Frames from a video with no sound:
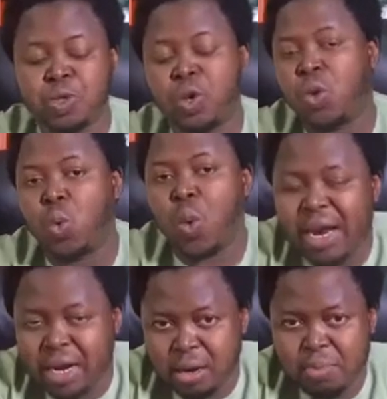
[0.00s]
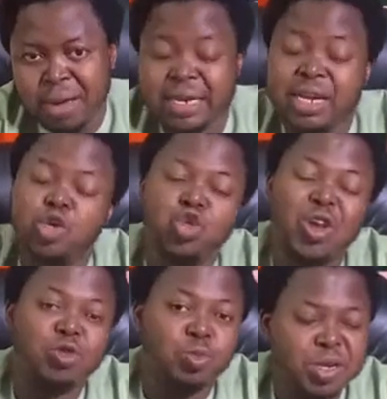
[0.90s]
One, by now you should
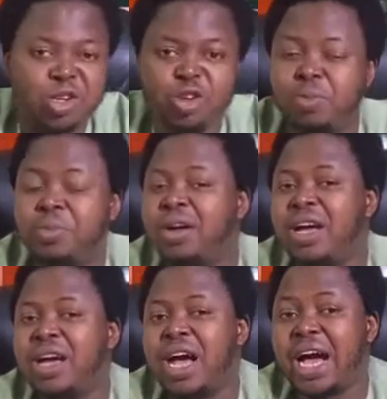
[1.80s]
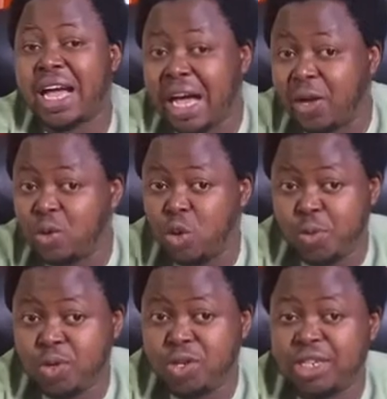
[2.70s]
have your Bitnob account
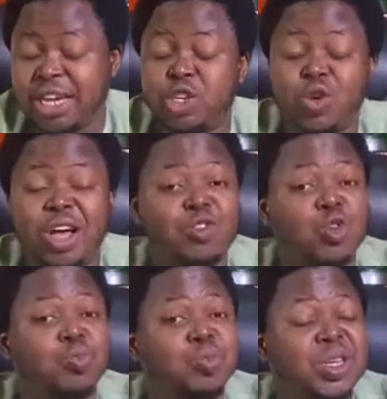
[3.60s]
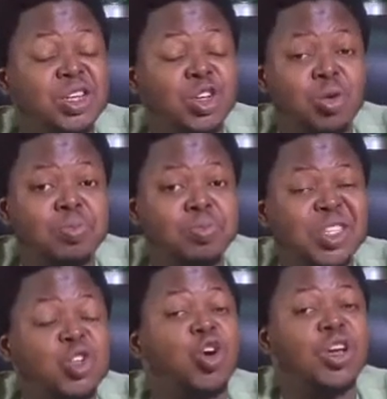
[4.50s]
opened and you should have your Bitnob
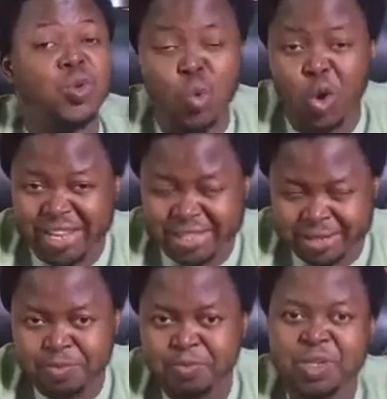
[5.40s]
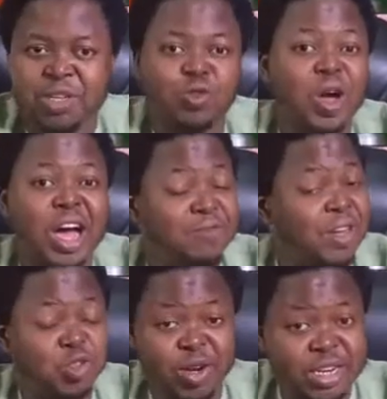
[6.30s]
Bitcoin wallet. If you have
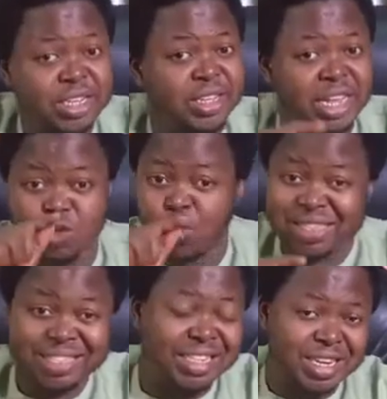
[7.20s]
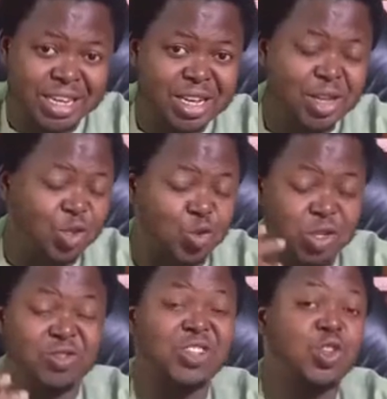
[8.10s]
that already, that's one tick. So
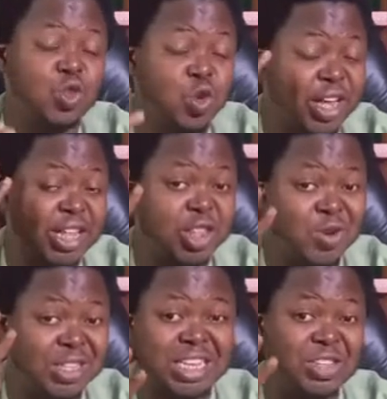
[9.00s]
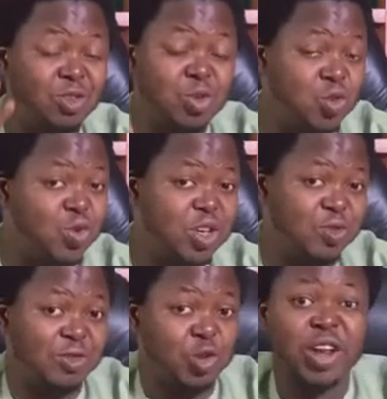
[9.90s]
this video is going to get 3 ticks from you if
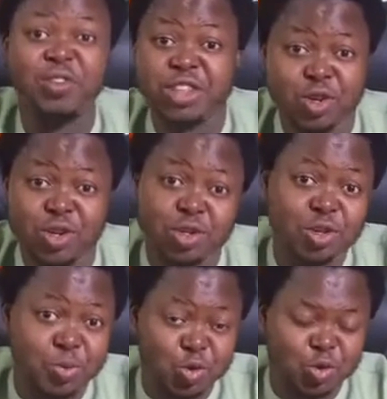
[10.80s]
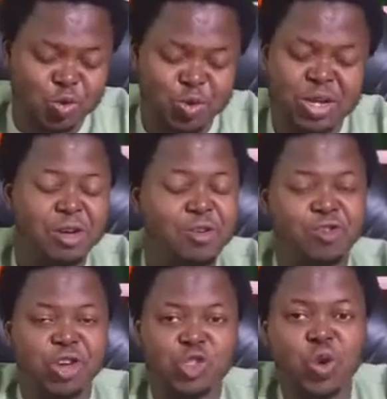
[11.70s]
you have done everything you're supposed to do.
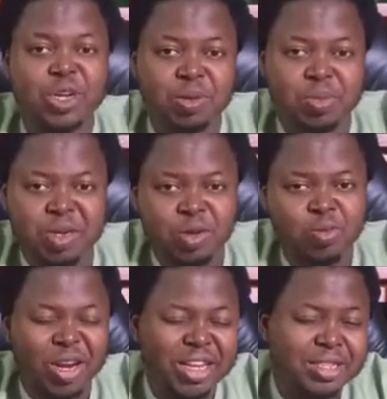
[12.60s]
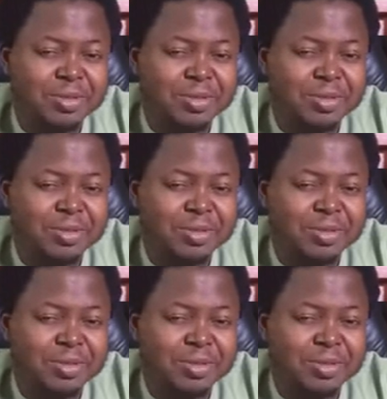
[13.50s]
First one is the Bitnob wallet,